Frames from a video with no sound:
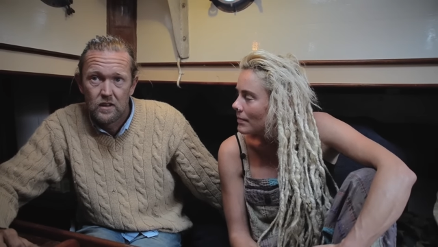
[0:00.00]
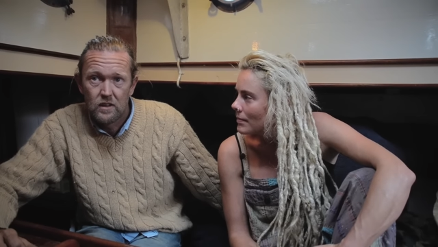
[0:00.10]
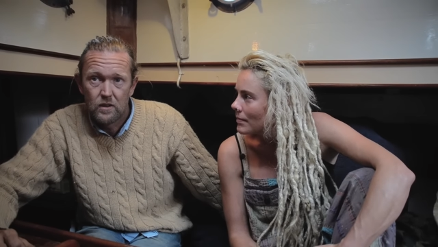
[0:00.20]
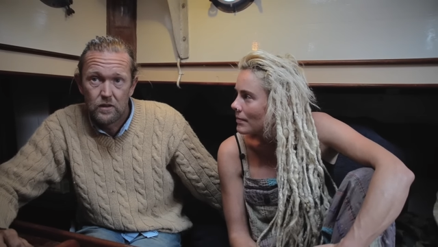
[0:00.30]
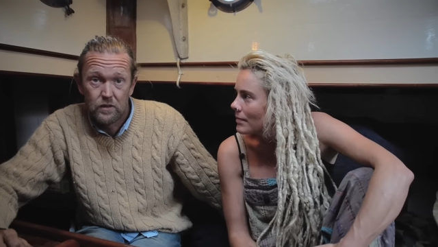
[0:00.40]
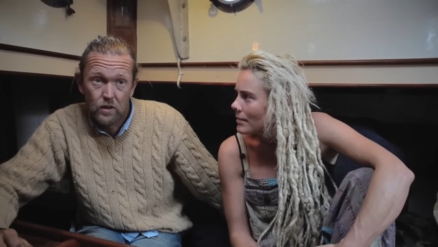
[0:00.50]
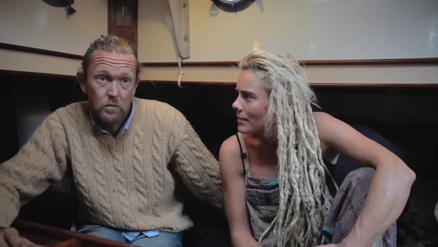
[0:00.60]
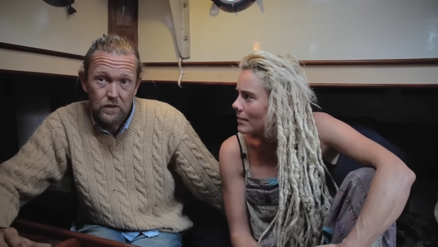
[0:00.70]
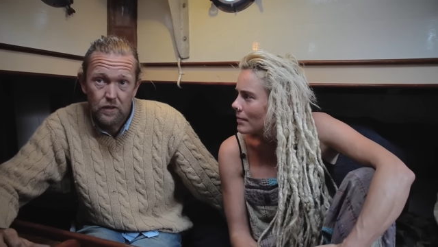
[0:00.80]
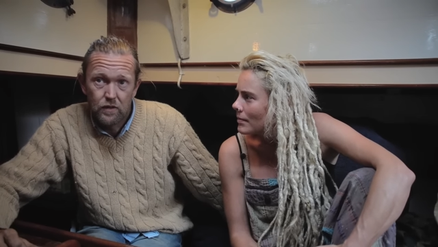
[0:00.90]
Speaker 1: you know, it's going
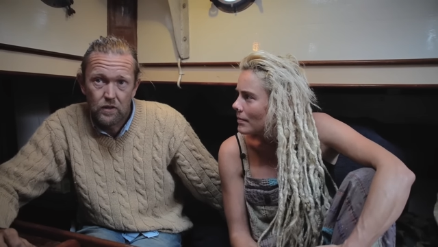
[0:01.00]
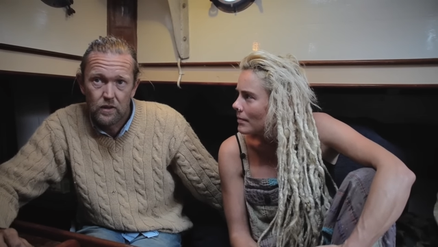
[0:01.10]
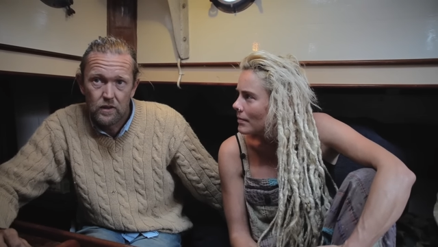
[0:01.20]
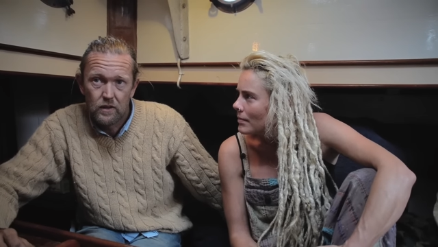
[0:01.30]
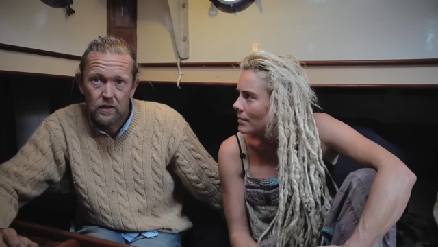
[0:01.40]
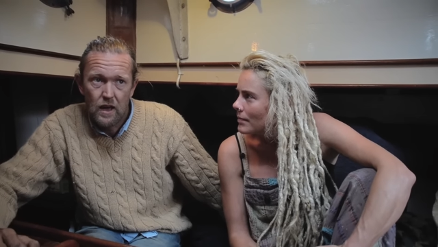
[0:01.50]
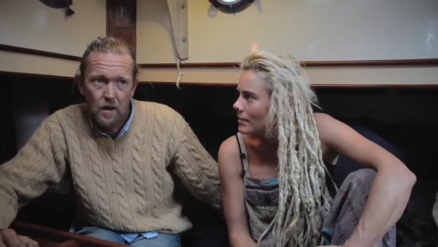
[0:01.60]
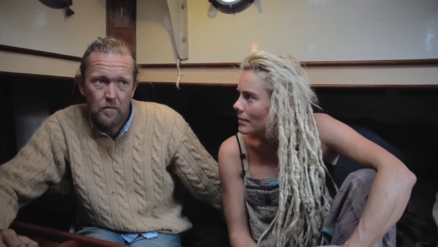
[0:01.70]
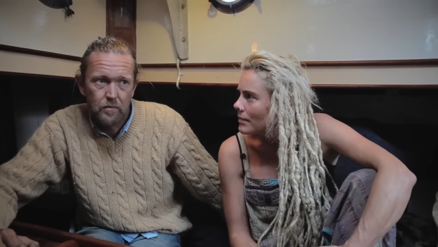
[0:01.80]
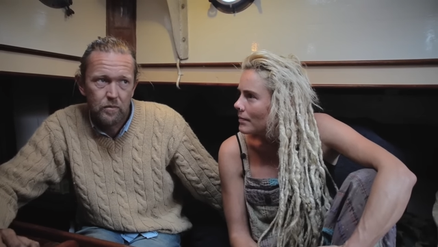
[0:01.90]
to be difficult.
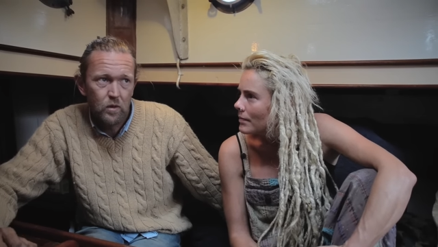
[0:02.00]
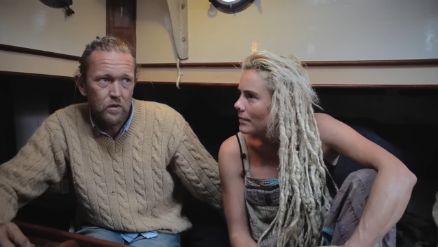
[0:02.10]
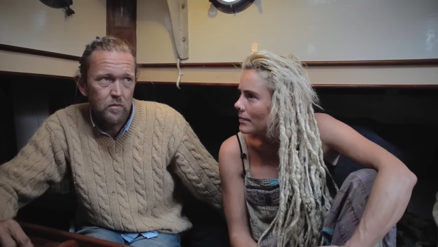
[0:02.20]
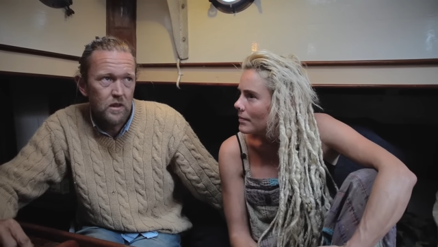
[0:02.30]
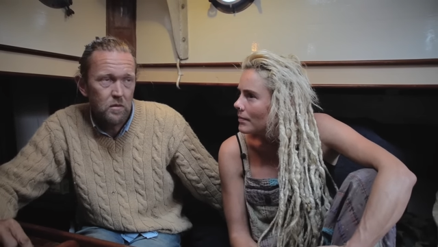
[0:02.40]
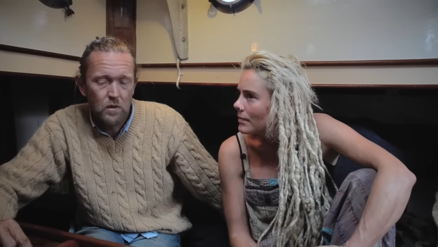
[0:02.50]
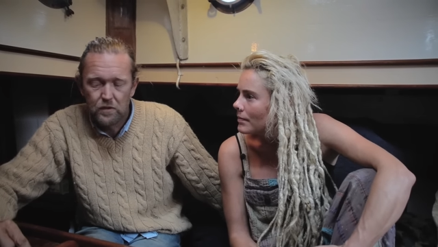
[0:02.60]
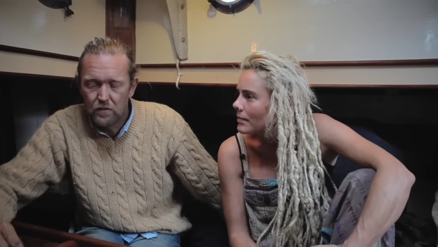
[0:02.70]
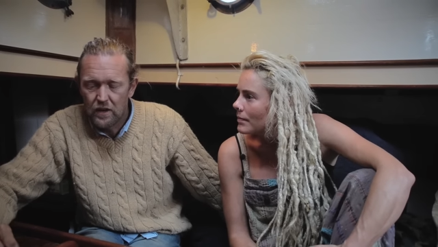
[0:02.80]
Um, but we've made the most of